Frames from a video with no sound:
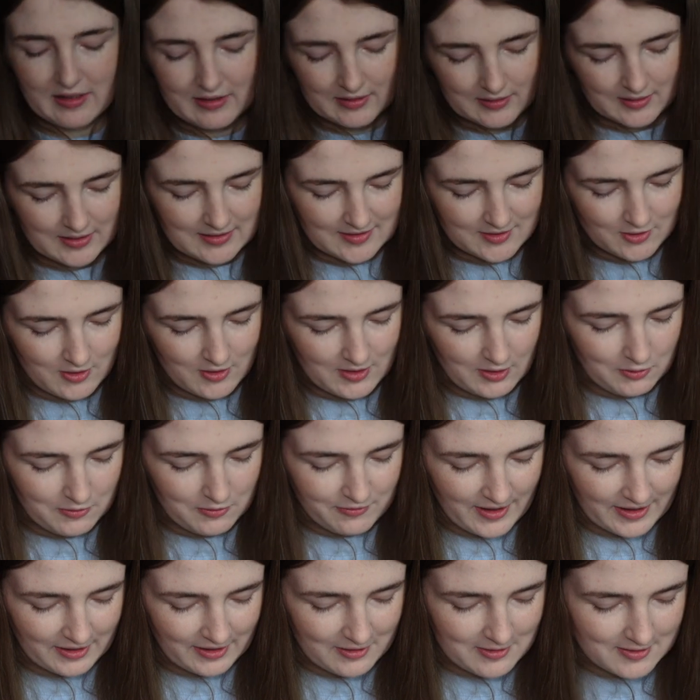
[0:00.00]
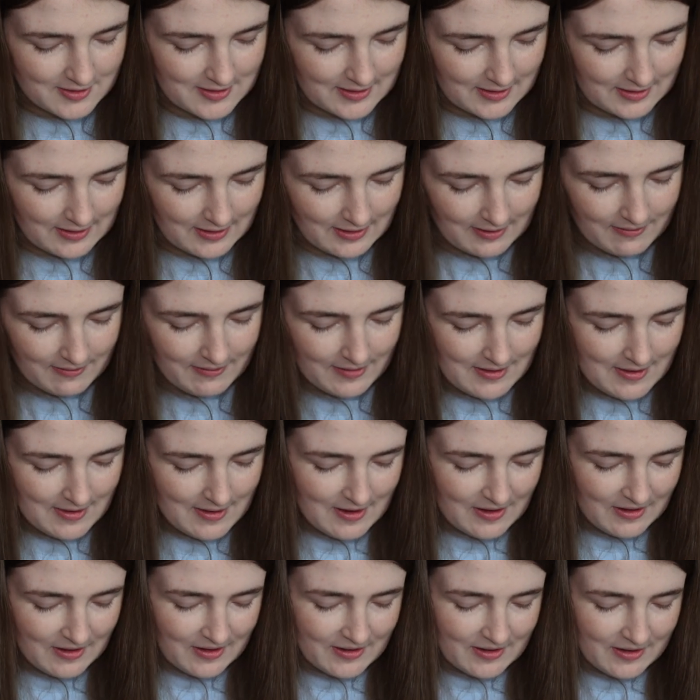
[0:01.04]
is. It's got a little thank you sticker.
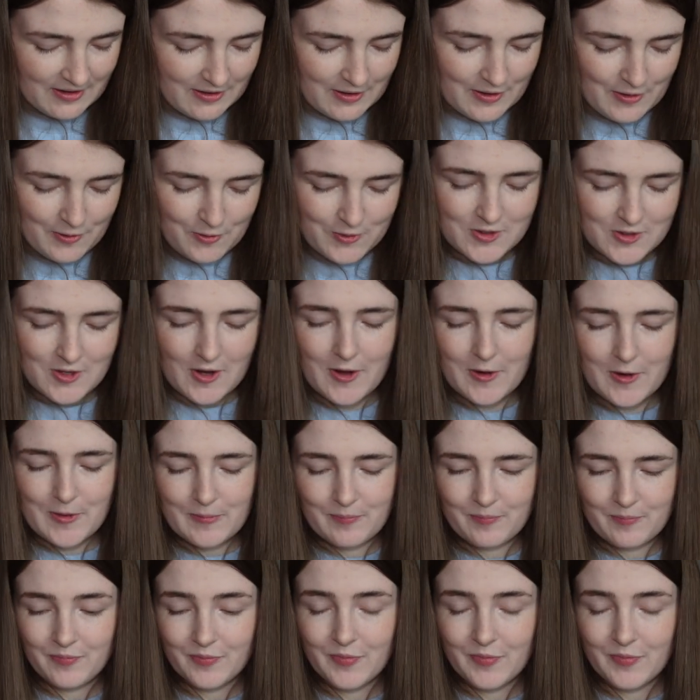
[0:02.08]
It also